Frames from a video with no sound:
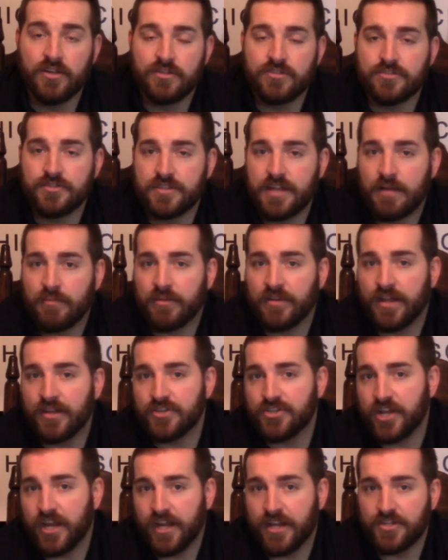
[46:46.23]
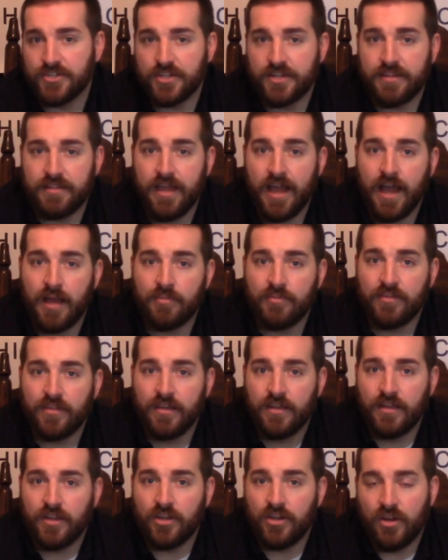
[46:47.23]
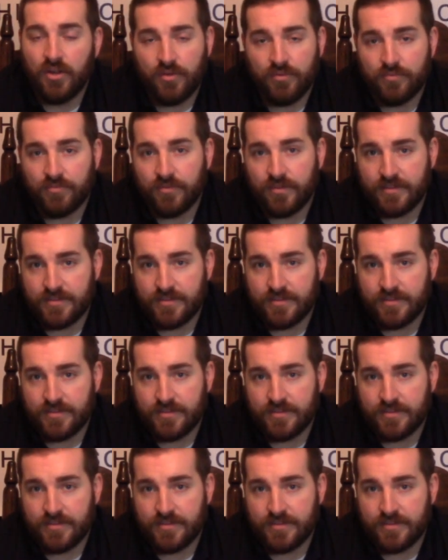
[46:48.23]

So just talking about that change in depth, you know,